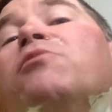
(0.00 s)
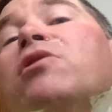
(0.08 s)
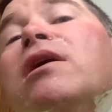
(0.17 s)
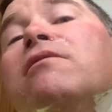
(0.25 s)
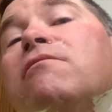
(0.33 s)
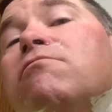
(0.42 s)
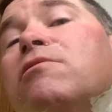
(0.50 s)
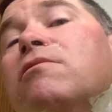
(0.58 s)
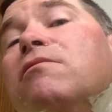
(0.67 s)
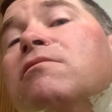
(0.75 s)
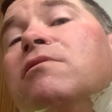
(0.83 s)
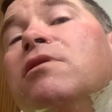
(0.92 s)
cut
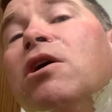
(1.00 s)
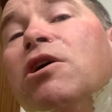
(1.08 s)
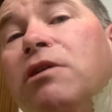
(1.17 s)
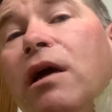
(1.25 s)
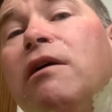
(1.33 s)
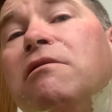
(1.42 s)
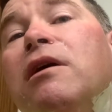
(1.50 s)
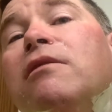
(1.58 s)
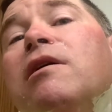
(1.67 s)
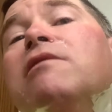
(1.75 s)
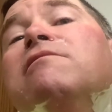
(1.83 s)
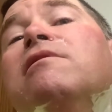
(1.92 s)
through. Yeah,
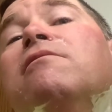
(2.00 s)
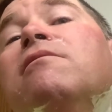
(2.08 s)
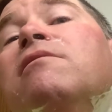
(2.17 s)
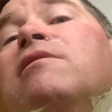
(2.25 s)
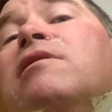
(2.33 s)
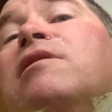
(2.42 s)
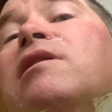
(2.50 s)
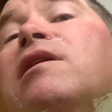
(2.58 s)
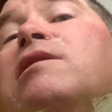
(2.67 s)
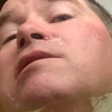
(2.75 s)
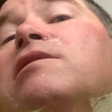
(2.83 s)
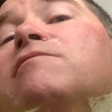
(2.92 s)
they do.
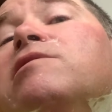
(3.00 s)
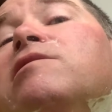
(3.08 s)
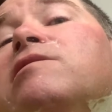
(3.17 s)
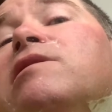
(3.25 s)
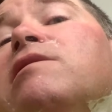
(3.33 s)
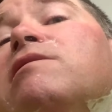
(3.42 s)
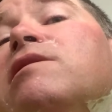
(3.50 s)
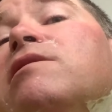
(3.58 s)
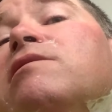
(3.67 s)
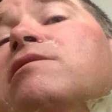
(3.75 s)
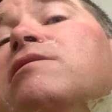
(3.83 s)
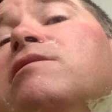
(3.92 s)
I live just down there
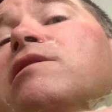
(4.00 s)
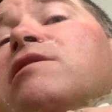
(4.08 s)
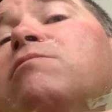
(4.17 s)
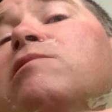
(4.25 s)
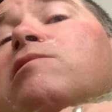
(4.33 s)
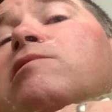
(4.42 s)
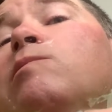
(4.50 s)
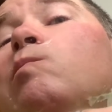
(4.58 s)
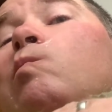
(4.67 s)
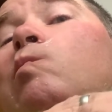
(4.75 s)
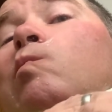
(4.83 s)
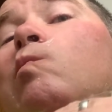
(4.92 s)
in the neighborhood.
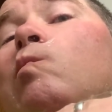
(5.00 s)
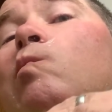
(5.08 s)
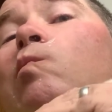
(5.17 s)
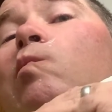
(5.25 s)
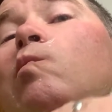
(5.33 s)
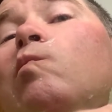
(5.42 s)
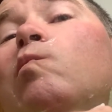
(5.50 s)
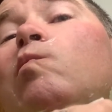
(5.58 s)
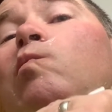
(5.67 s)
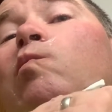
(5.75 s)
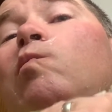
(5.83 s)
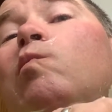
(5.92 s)

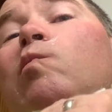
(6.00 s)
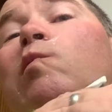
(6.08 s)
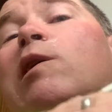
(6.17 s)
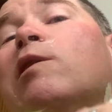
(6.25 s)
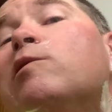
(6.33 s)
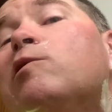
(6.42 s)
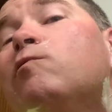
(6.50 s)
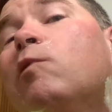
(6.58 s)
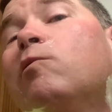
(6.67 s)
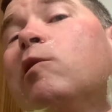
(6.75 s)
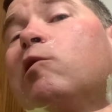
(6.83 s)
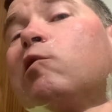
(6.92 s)
Now this
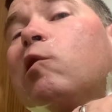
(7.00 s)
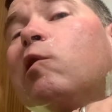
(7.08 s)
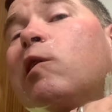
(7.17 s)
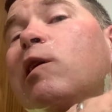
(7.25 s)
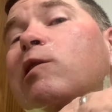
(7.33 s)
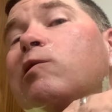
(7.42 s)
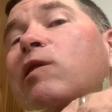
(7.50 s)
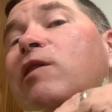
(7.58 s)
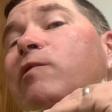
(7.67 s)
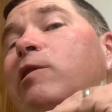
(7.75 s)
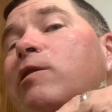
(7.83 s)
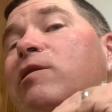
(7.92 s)
road gets all kind of
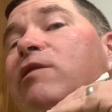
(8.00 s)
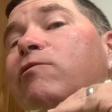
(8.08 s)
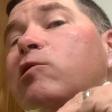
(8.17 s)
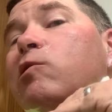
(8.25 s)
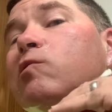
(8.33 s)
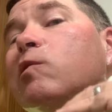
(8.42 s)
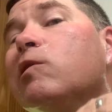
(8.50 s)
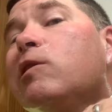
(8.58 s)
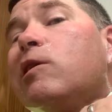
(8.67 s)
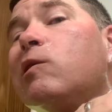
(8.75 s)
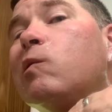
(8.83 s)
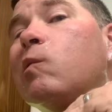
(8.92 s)
traffic it never used to
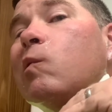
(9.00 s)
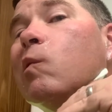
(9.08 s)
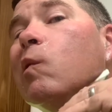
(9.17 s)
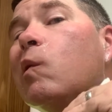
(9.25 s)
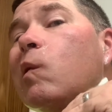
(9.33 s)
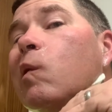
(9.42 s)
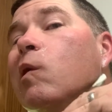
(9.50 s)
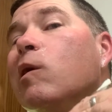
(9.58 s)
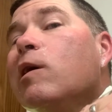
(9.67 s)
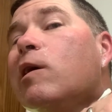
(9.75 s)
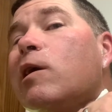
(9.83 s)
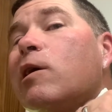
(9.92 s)
get.
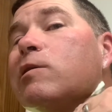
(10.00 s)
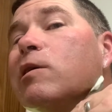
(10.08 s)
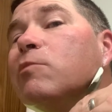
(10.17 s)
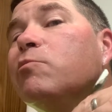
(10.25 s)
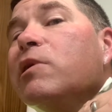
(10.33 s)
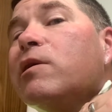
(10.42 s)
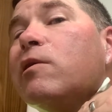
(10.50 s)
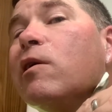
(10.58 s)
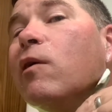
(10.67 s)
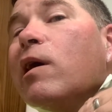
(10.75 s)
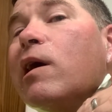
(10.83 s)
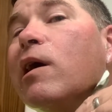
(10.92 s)
And I think,
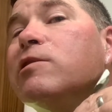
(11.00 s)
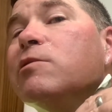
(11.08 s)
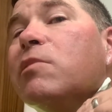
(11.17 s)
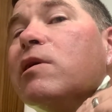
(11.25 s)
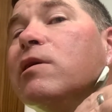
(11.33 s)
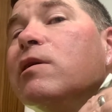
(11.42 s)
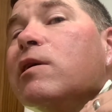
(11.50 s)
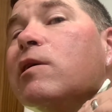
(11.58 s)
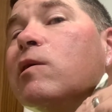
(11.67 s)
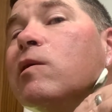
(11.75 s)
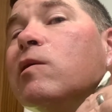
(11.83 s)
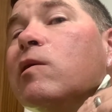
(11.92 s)
bingo, I got you, buddy,
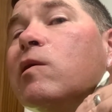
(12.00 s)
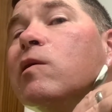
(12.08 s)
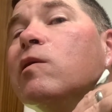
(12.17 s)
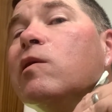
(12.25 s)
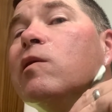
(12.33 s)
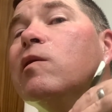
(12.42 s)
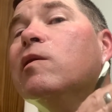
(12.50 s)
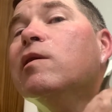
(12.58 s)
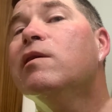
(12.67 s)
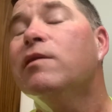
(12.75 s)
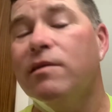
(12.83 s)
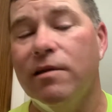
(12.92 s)
now.
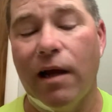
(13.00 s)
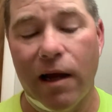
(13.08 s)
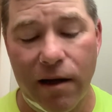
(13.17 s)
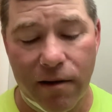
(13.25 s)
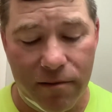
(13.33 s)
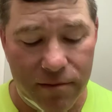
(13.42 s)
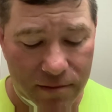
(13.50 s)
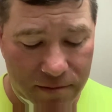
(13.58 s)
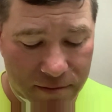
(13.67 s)
Now,